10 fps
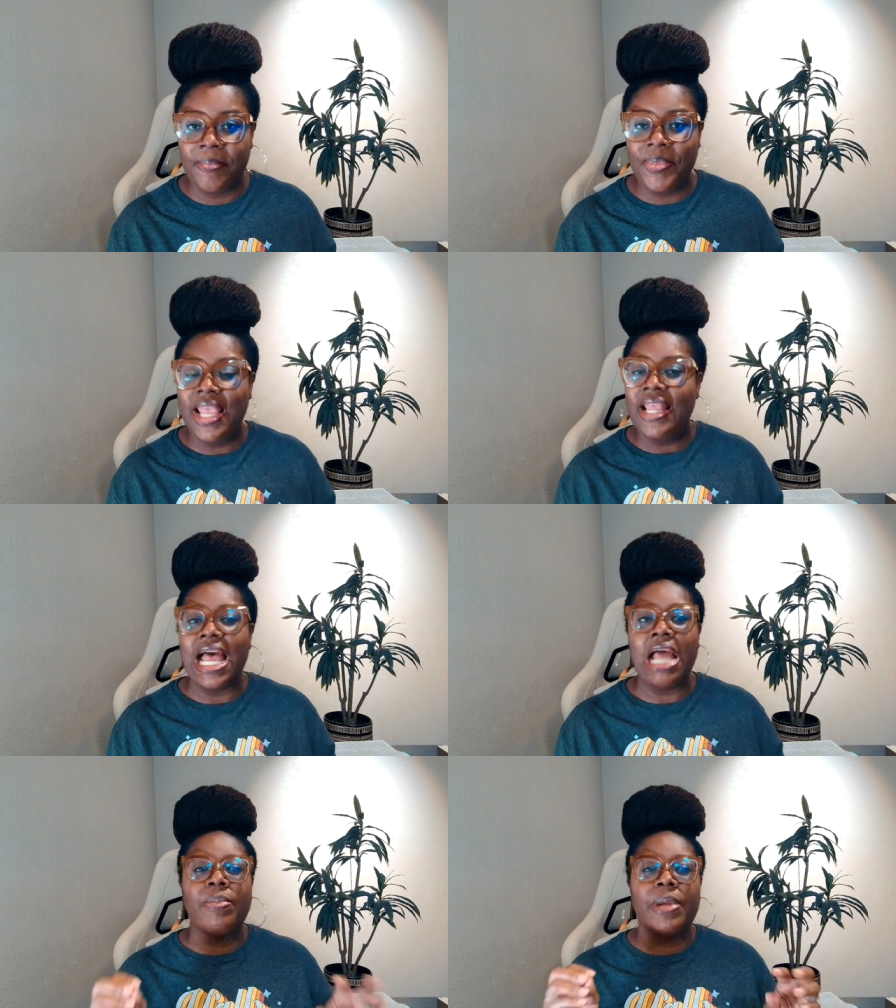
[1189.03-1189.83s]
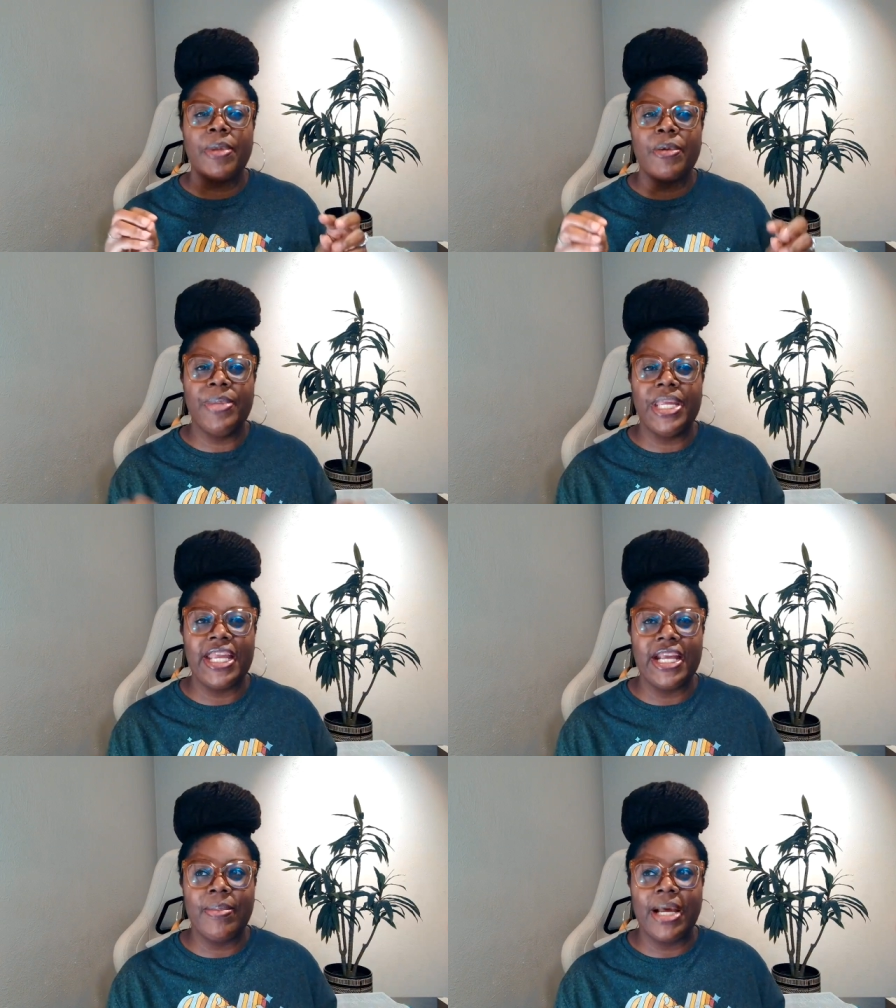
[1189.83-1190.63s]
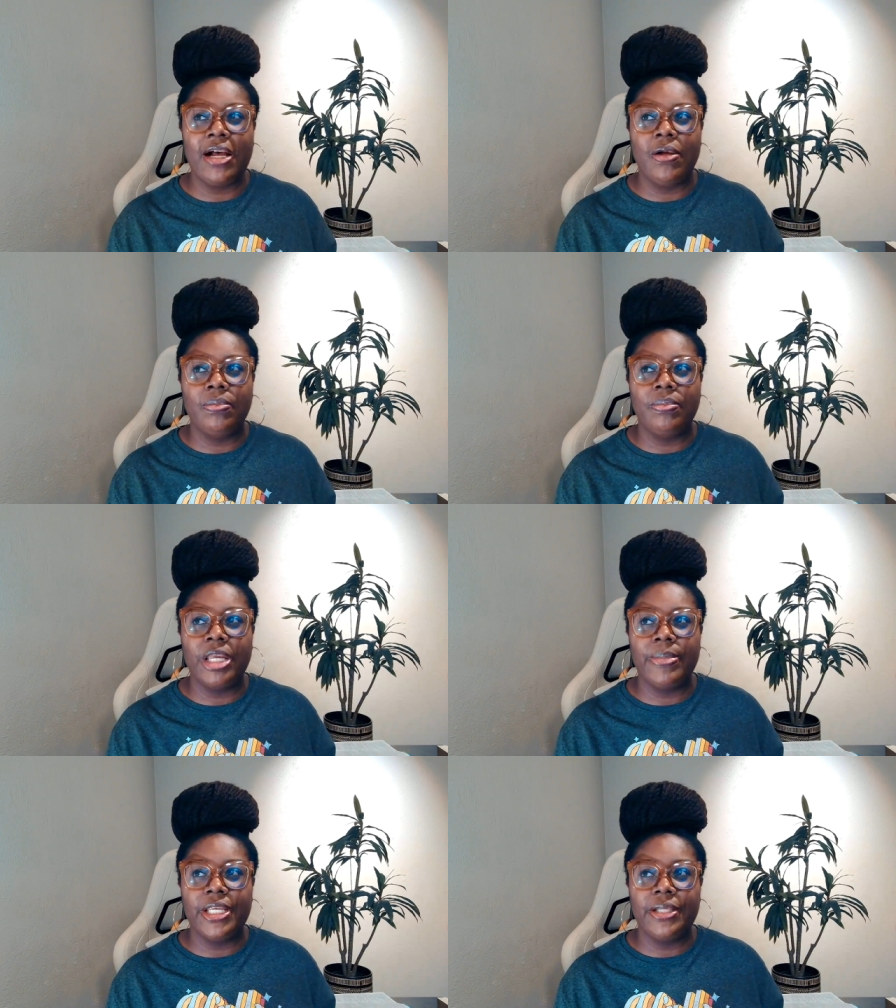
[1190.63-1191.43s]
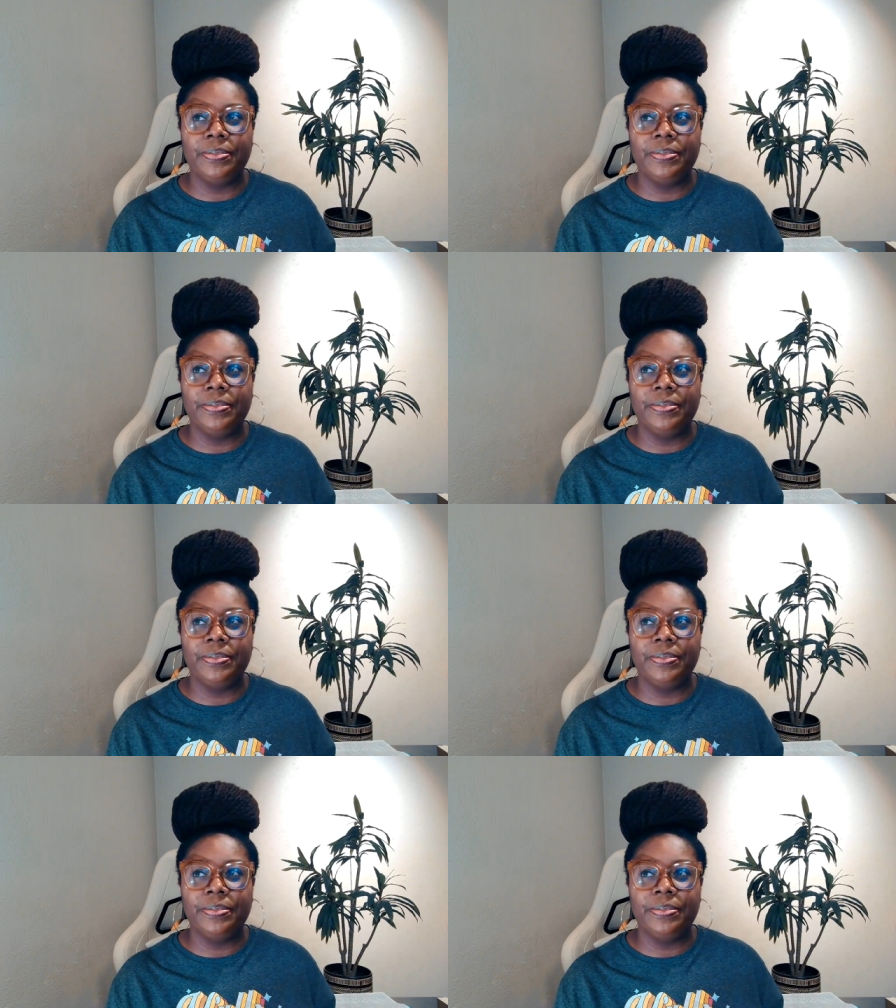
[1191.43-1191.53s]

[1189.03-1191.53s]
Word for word: I remember being about maybe